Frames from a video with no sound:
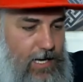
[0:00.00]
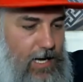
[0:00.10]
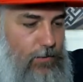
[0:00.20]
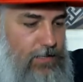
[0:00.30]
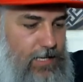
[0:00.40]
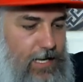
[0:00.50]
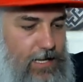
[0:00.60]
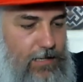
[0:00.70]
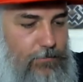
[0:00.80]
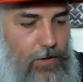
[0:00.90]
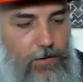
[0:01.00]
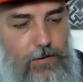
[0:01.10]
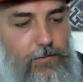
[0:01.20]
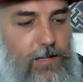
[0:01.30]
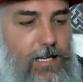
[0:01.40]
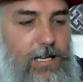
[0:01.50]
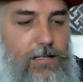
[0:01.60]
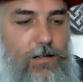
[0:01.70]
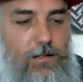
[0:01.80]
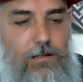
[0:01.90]
I would say that both of these
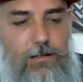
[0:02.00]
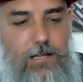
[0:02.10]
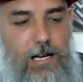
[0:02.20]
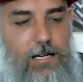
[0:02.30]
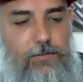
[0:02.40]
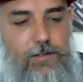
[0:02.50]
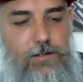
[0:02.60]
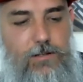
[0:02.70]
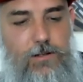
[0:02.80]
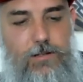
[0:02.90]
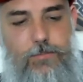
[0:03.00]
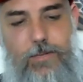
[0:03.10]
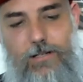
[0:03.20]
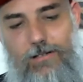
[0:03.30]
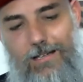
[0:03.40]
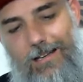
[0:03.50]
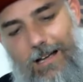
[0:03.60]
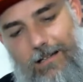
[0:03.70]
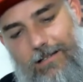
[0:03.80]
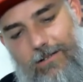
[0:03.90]
are kind of desserts, but you see,
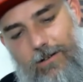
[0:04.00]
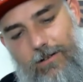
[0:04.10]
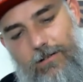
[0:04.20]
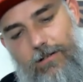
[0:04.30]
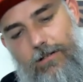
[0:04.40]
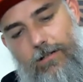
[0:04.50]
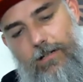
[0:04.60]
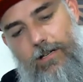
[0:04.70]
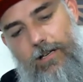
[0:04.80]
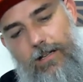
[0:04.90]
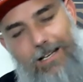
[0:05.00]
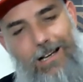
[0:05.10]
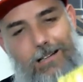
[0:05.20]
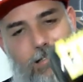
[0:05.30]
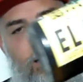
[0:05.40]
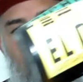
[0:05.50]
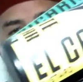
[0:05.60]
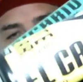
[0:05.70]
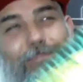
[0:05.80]
dessert, the custard,